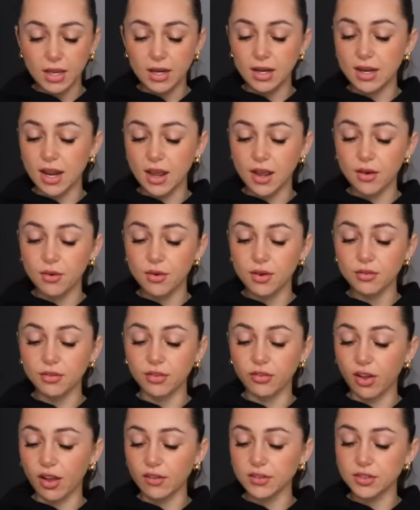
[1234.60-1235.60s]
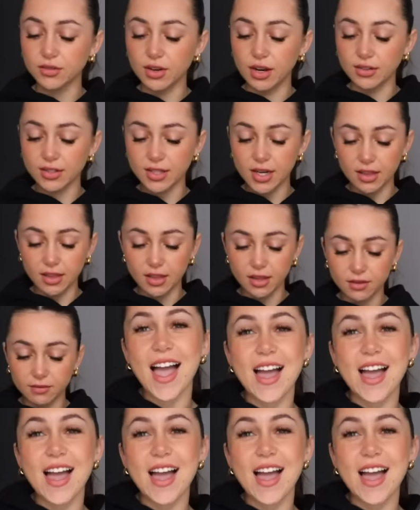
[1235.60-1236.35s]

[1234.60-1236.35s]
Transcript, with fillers: and it now revolves around Tella.